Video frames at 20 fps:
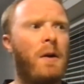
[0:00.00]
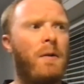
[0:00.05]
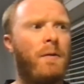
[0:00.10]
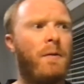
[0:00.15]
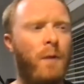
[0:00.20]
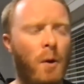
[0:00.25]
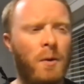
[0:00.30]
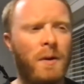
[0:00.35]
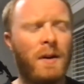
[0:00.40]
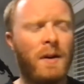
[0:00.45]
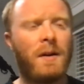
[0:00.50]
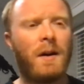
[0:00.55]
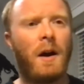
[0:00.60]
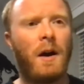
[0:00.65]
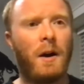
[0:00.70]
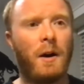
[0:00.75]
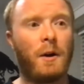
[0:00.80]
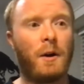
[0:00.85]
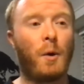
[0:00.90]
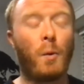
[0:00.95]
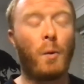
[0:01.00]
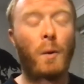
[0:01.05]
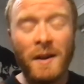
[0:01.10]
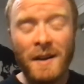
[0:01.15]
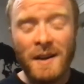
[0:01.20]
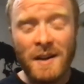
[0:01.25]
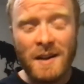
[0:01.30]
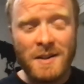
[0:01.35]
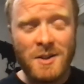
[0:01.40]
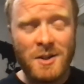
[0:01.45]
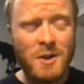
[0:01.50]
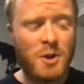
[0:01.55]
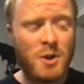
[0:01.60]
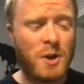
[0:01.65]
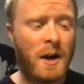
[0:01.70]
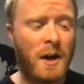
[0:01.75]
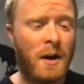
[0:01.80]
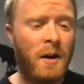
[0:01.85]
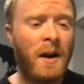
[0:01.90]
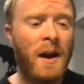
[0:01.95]
focus, uh, your willingness to
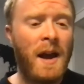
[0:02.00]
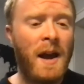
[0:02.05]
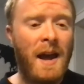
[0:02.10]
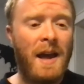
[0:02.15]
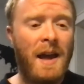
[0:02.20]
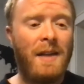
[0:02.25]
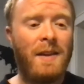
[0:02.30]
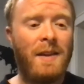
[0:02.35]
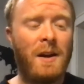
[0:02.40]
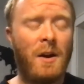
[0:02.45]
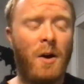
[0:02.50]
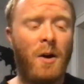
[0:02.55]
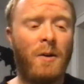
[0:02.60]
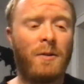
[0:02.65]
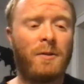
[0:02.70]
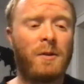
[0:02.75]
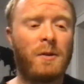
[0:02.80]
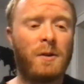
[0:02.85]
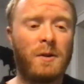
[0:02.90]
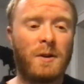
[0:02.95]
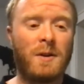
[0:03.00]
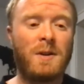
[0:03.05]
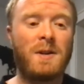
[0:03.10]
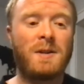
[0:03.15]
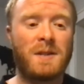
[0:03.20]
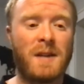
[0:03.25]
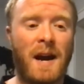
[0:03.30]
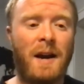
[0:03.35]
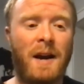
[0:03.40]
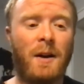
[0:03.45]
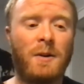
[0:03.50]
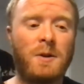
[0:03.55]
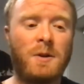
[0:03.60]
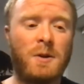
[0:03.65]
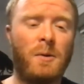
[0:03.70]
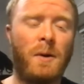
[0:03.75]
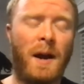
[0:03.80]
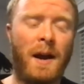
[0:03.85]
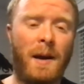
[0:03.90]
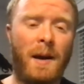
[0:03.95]
share, and then also your desire
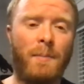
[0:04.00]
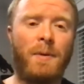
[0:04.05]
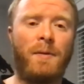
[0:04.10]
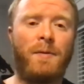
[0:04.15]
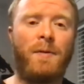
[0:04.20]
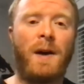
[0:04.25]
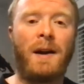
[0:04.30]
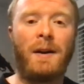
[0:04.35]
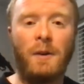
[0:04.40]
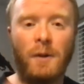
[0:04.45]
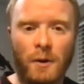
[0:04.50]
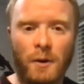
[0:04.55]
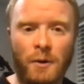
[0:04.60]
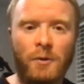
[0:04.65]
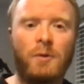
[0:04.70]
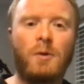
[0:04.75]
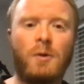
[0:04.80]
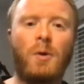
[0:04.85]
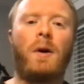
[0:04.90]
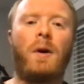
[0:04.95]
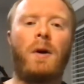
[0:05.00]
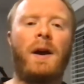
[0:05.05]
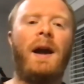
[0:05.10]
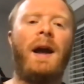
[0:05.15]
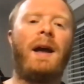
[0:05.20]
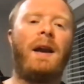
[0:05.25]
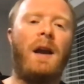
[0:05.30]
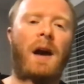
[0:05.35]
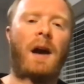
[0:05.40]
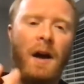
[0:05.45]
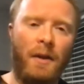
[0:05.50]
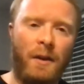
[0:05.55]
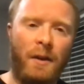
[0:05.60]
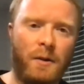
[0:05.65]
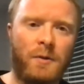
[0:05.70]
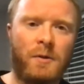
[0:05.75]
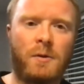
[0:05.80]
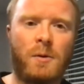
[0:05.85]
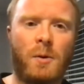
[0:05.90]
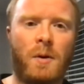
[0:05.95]
to amplify your story and other
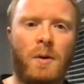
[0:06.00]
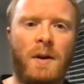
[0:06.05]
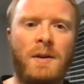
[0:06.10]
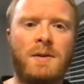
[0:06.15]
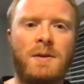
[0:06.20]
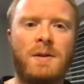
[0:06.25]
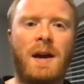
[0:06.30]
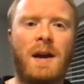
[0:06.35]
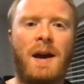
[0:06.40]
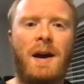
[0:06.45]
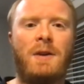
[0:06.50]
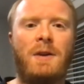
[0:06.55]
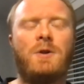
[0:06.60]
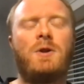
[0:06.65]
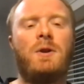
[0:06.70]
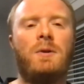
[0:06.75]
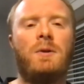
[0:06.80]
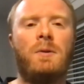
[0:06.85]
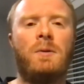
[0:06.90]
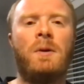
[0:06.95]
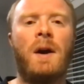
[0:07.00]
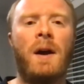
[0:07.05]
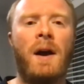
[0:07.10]
stories as you